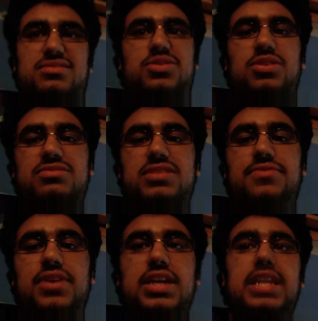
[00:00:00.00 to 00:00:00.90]
Because you don't
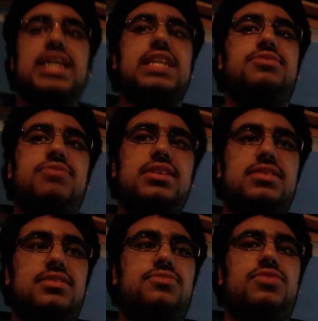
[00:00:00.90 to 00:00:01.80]
see fucking English
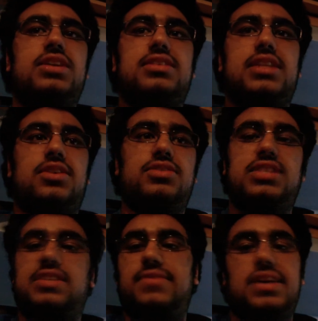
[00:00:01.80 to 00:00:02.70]
wrestlers wrestling on
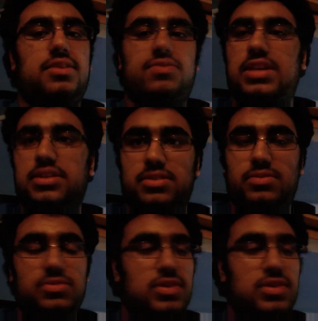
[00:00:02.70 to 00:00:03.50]
TV. I don't think so.